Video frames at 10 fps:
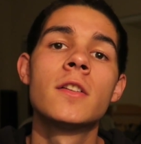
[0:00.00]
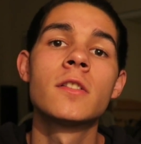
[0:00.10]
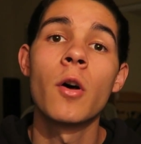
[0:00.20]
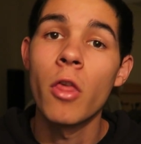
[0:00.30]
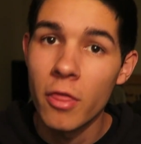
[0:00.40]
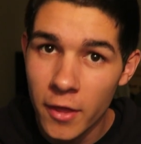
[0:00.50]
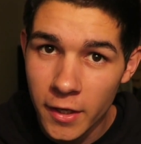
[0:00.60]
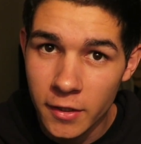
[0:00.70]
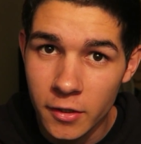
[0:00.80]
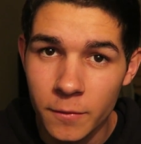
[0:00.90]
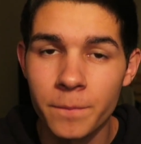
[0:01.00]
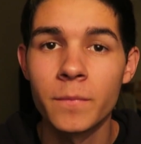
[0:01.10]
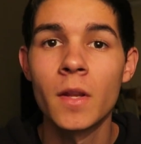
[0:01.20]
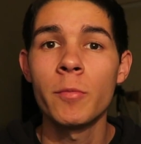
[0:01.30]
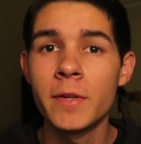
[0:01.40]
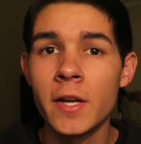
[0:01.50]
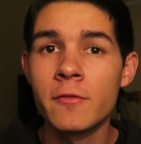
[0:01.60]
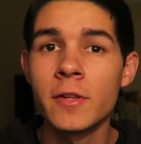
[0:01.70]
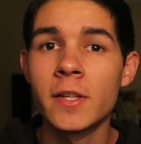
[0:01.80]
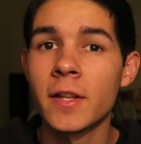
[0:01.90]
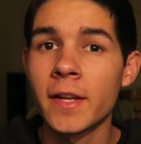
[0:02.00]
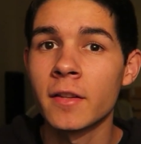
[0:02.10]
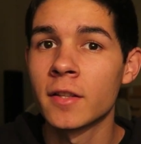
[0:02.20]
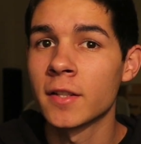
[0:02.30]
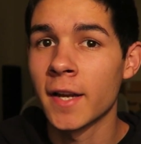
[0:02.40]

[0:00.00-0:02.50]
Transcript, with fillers: So, thank you. I hope you guys really liked the